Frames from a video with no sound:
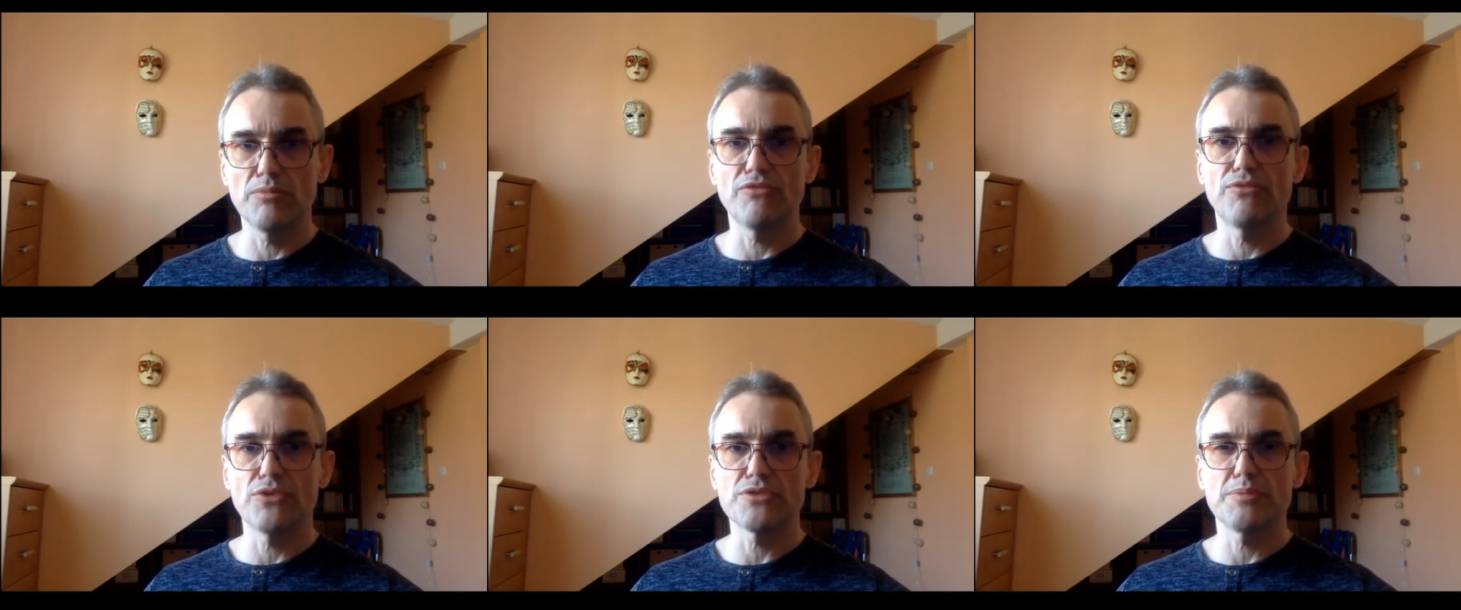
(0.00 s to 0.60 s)

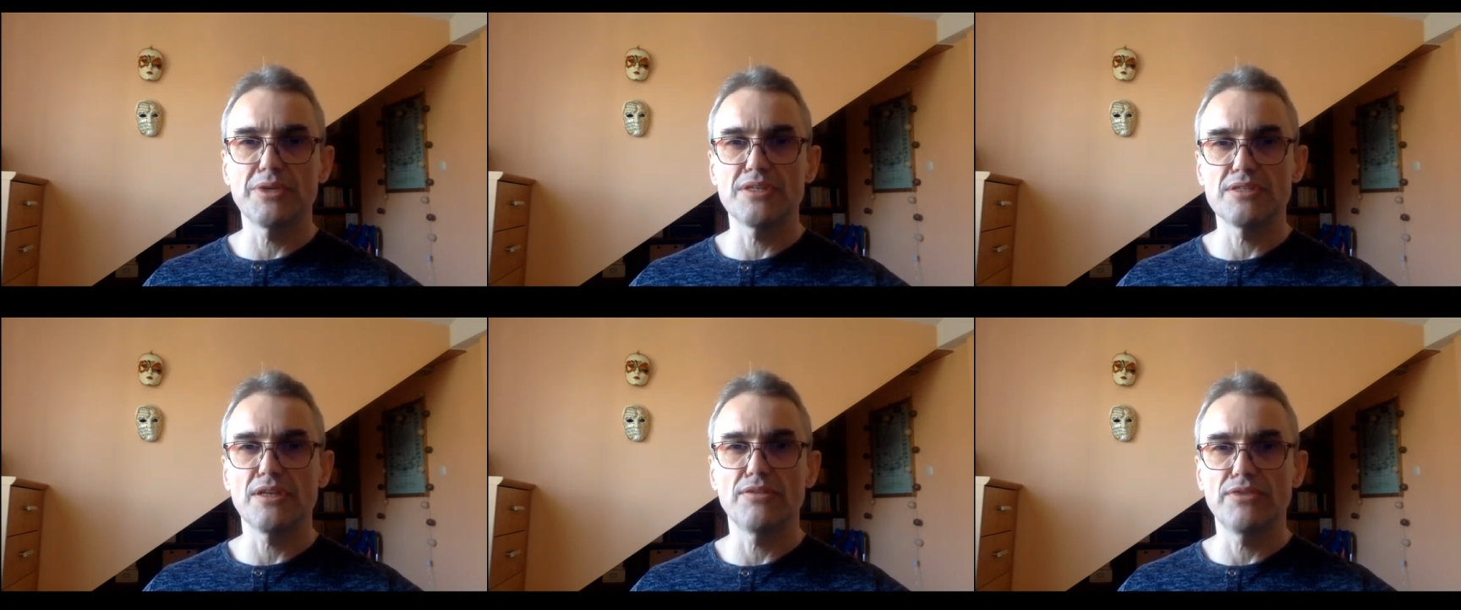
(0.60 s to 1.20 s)
force
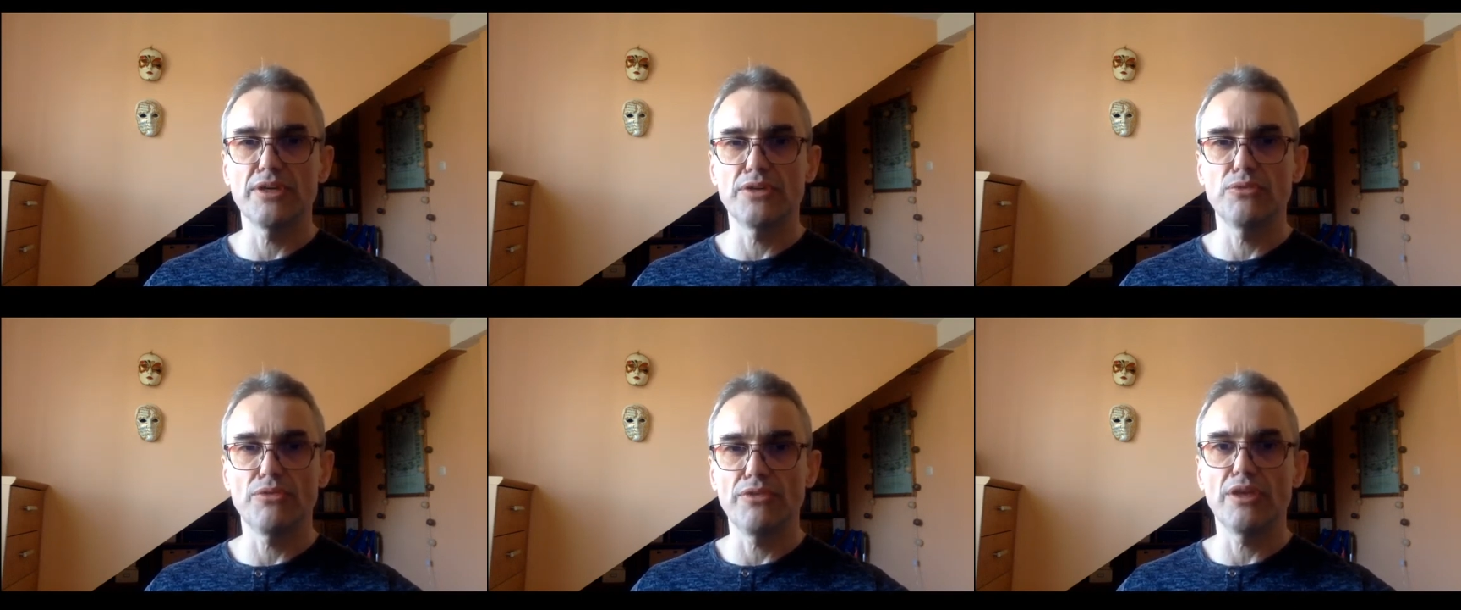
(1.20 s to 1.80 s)
myself
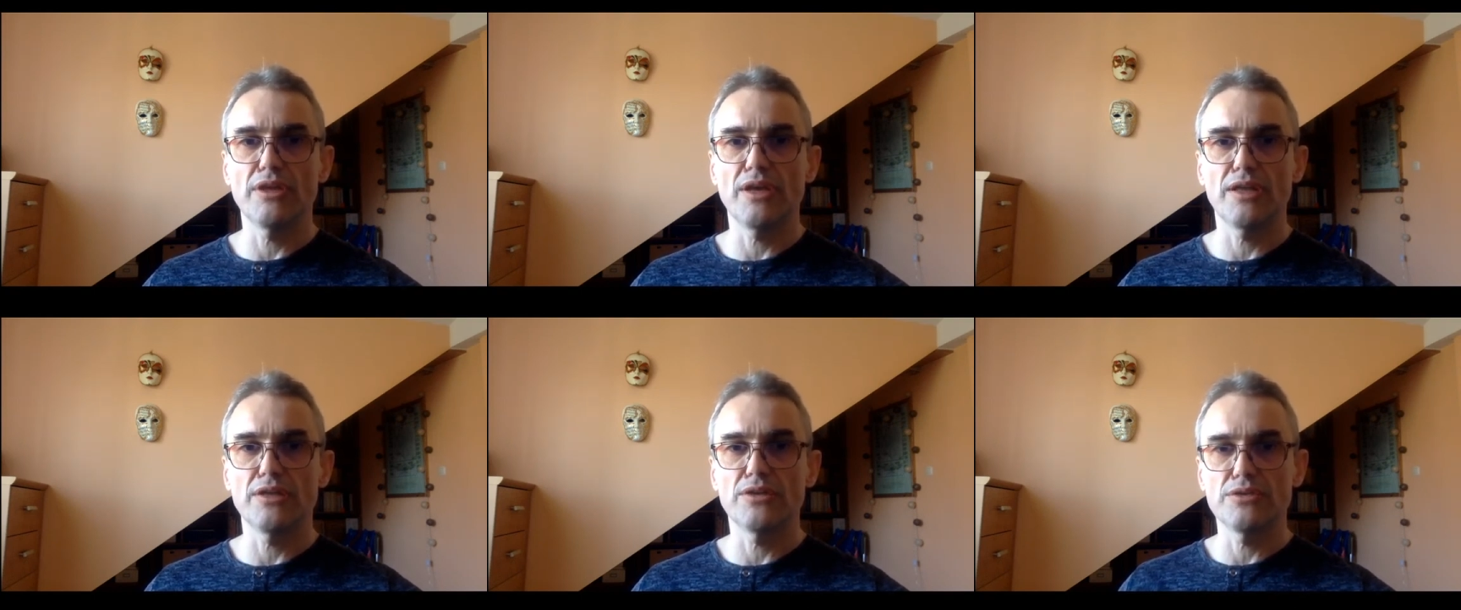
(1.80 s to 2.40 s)
to think
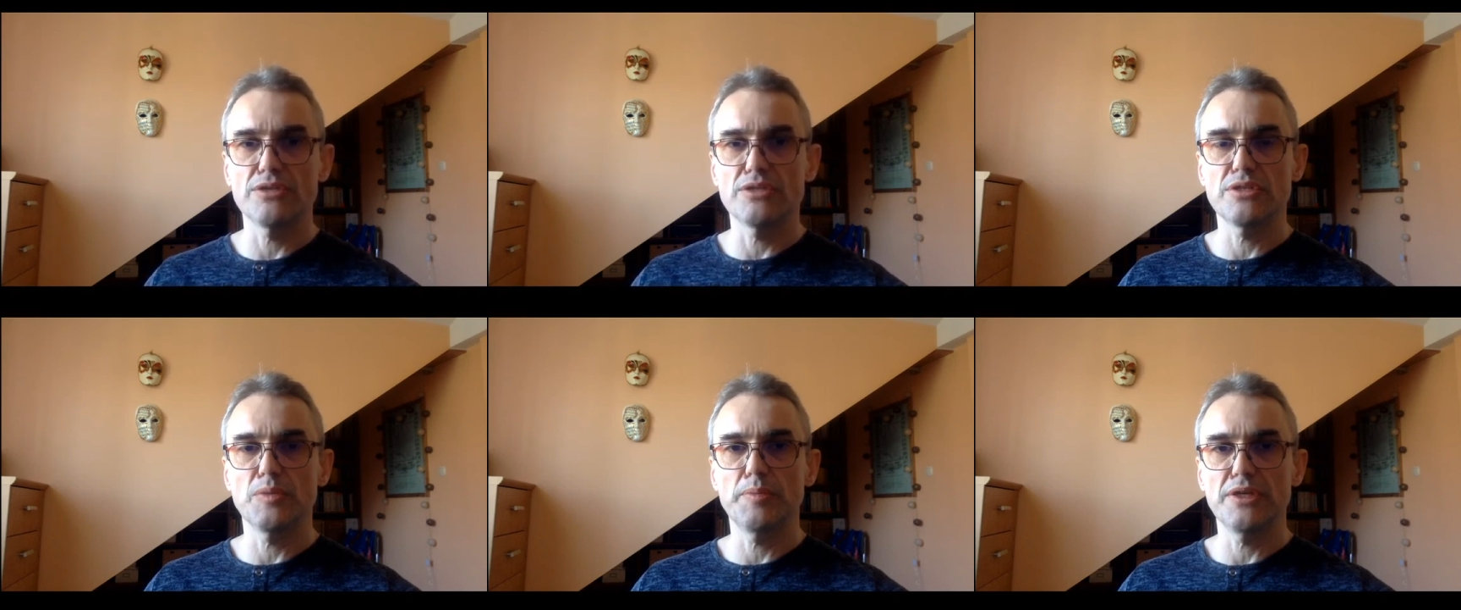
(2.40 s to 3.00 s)
at a
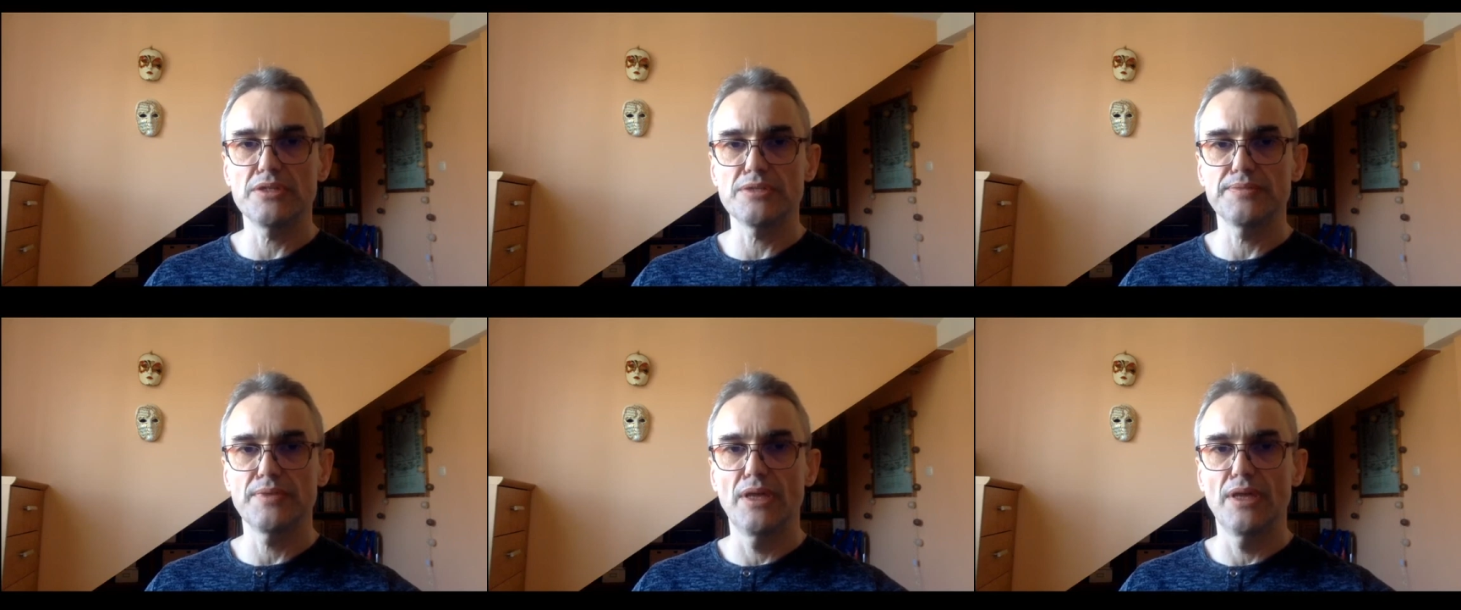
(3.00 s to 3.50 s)
consistent pace.